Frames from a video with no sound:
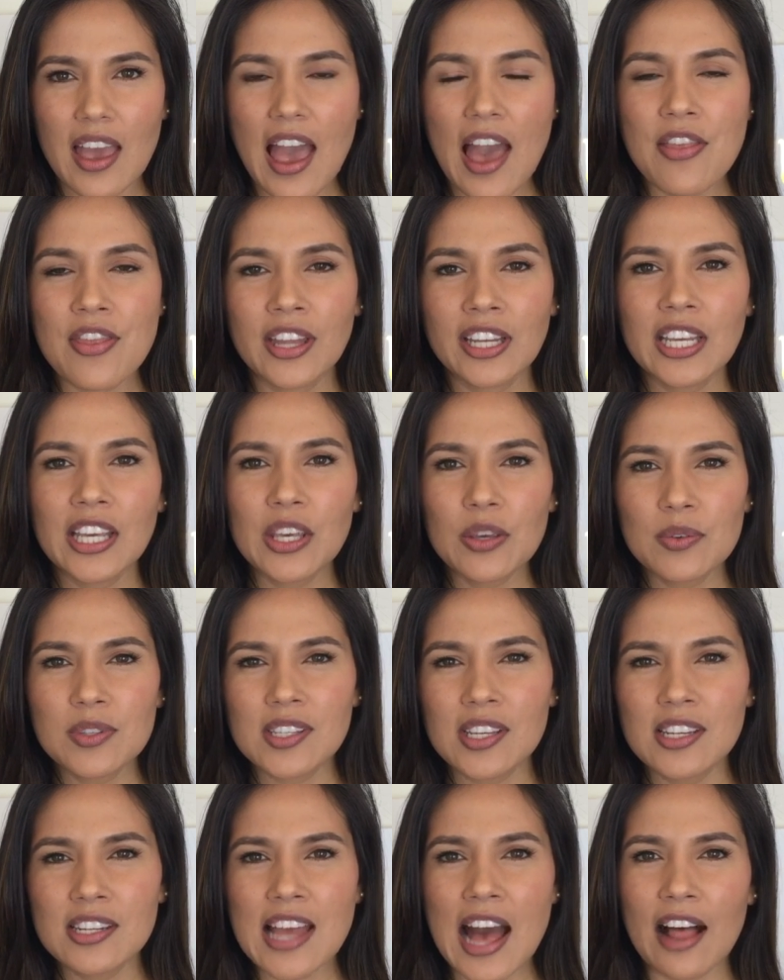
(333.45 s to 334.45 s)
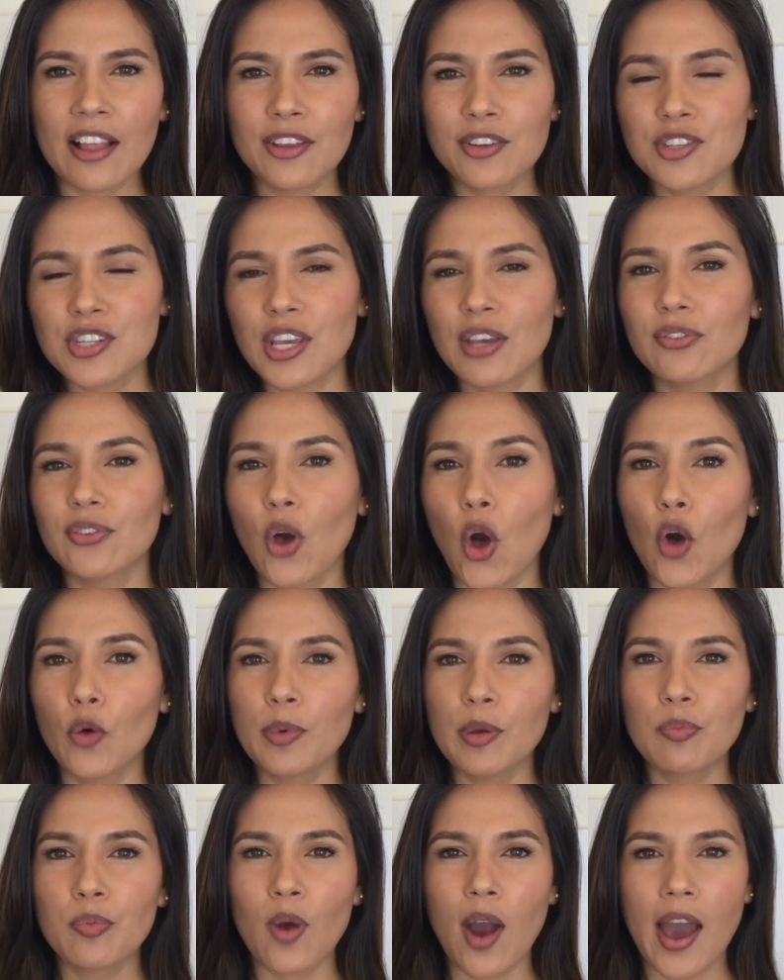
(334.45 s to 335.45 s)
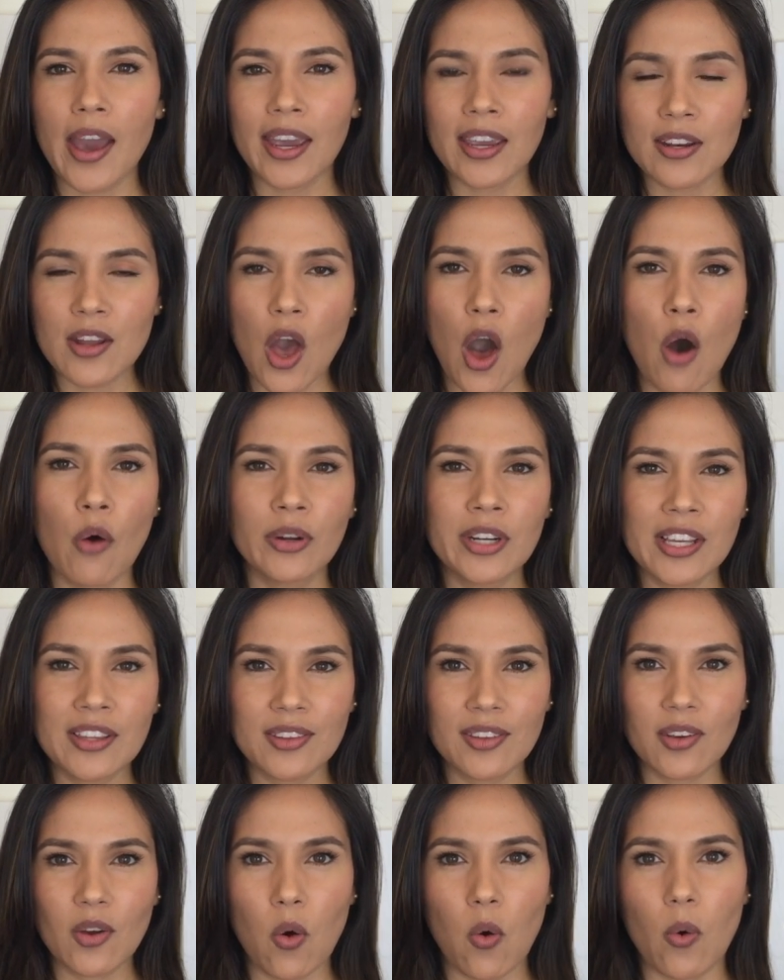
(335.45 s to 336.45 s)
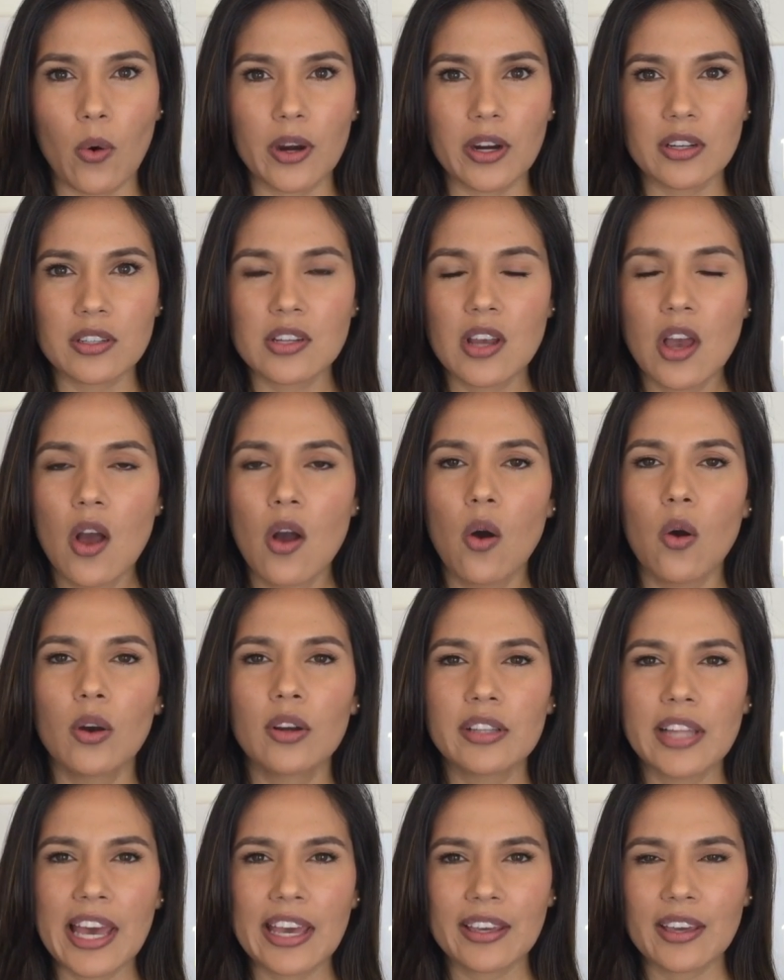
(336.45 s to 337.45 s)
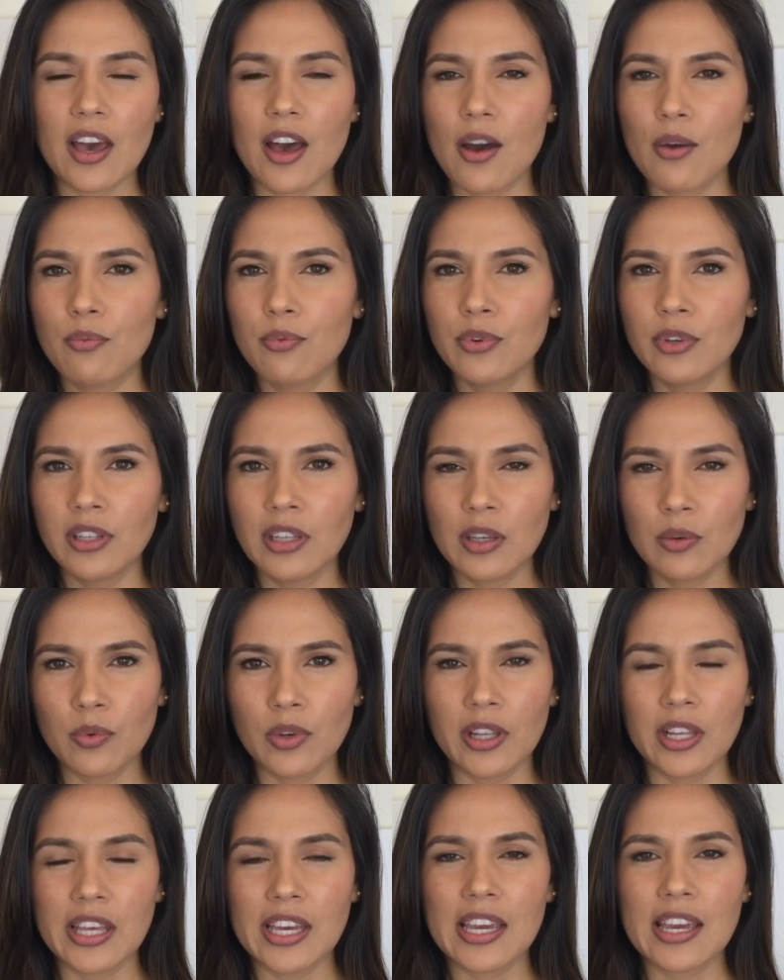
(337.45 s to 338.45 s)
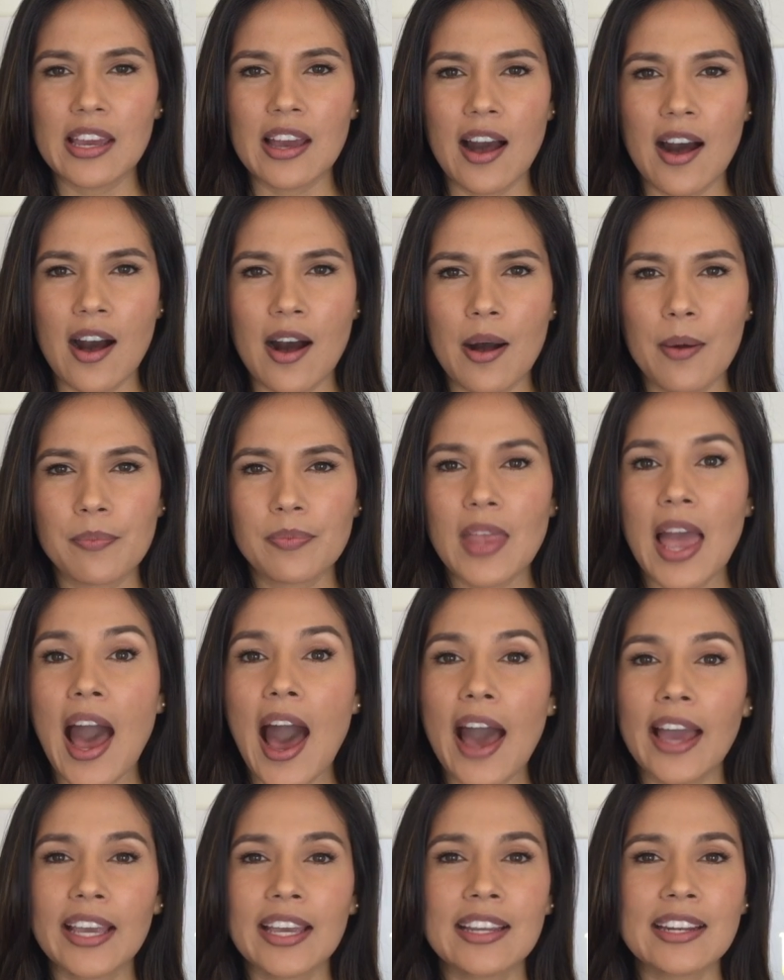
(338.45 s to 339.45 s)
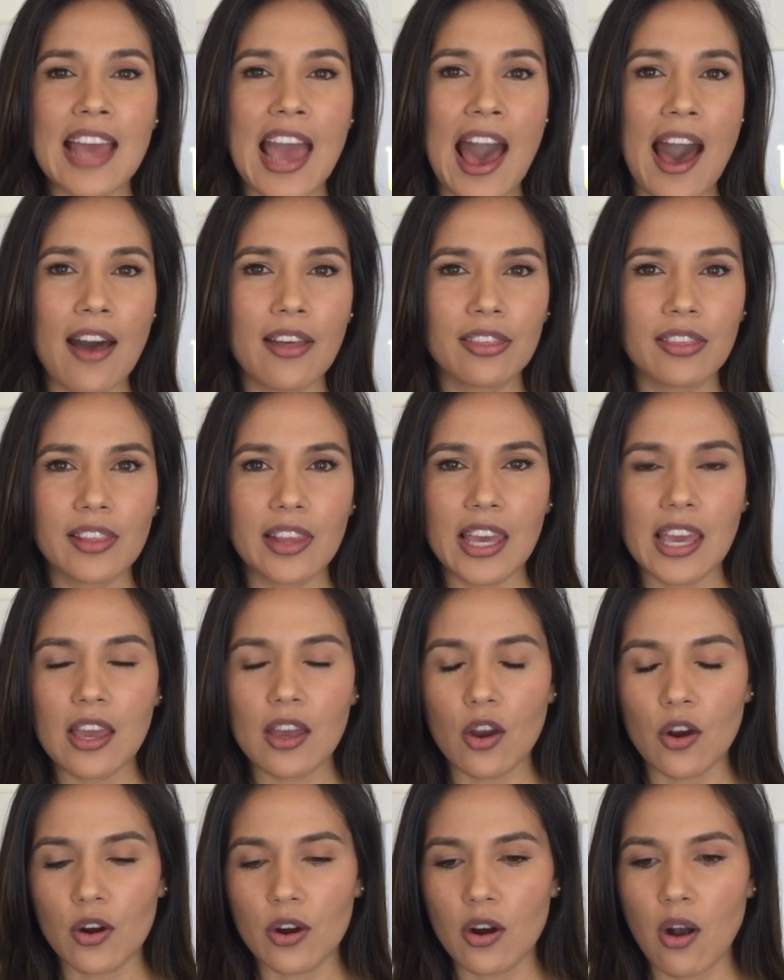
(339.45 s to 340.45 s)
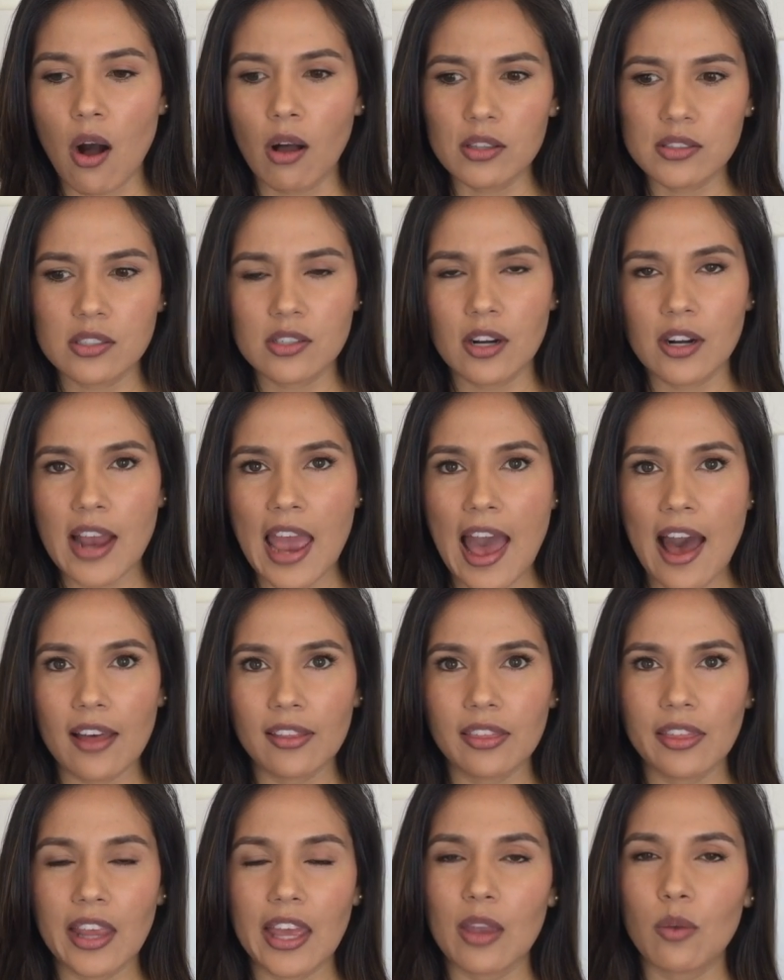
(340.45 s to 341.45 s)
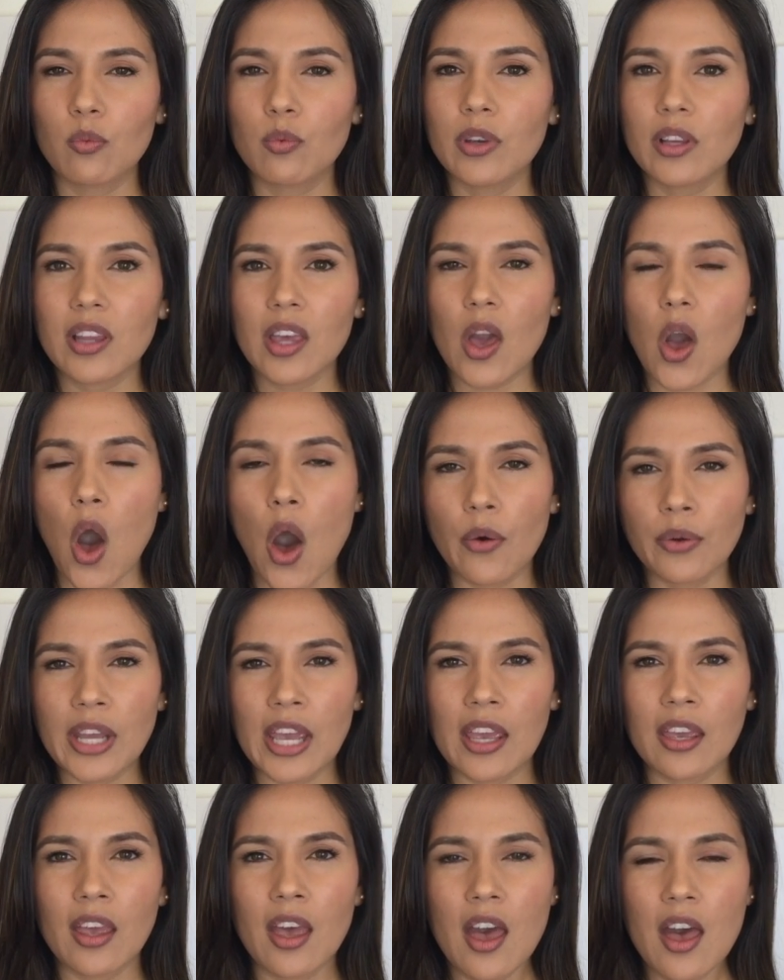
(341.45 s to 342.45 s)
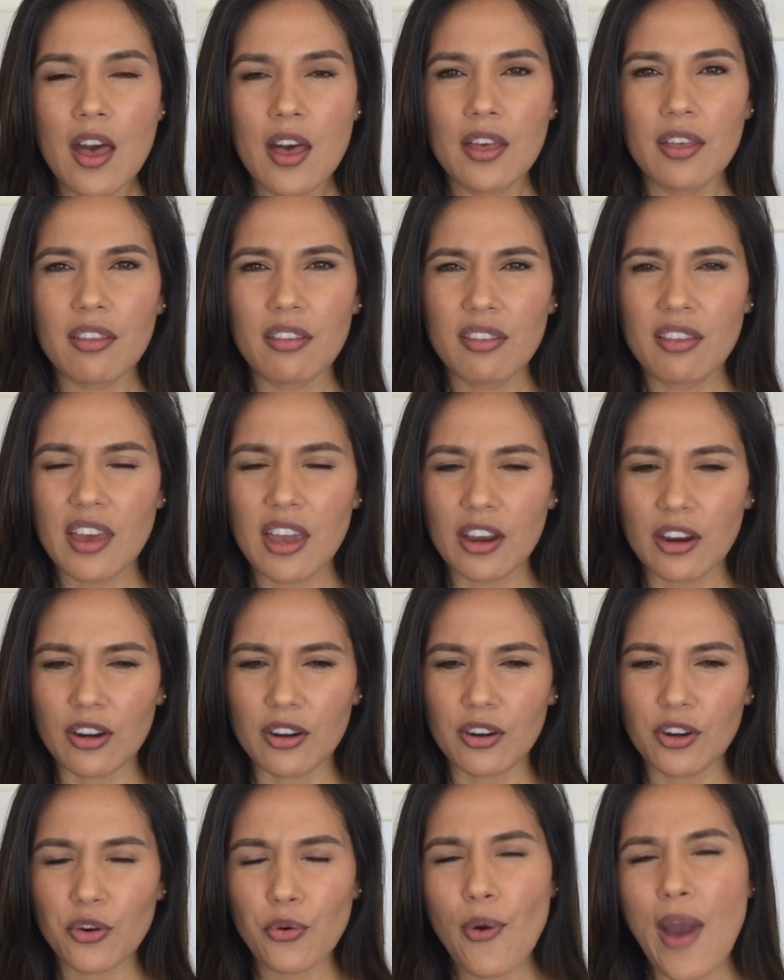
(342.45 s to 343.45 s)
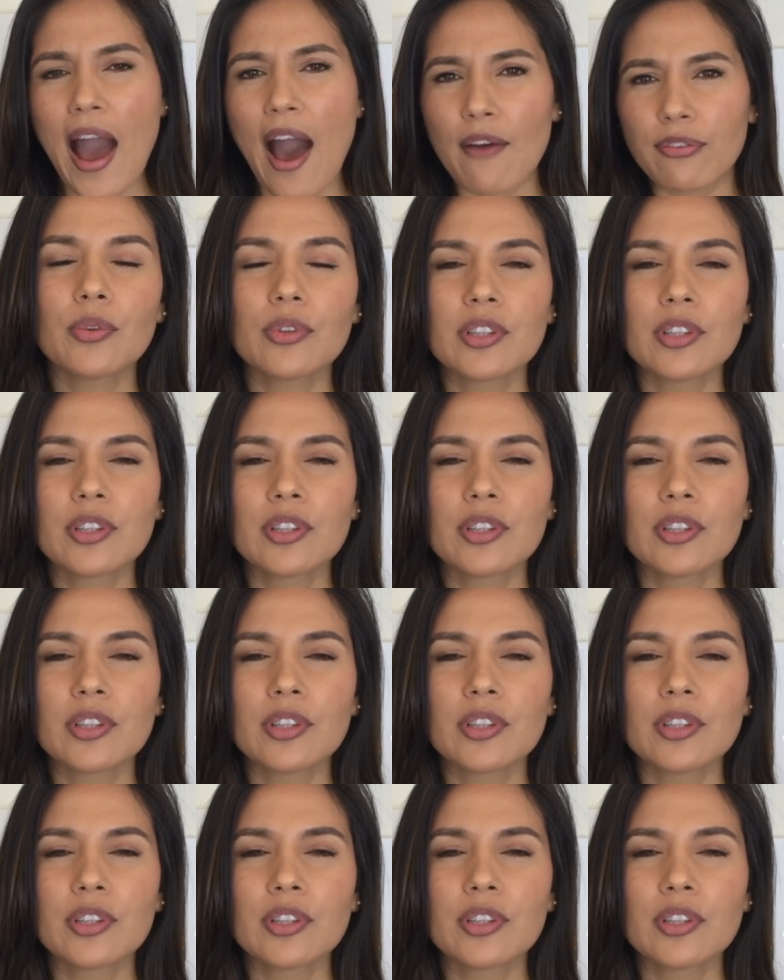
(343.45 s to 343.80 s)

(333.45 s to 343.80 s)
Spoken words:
And then he used the analogy of Kobe Bryant owning the court, or like a really high-end athlete or all-star athlete really owning their craft.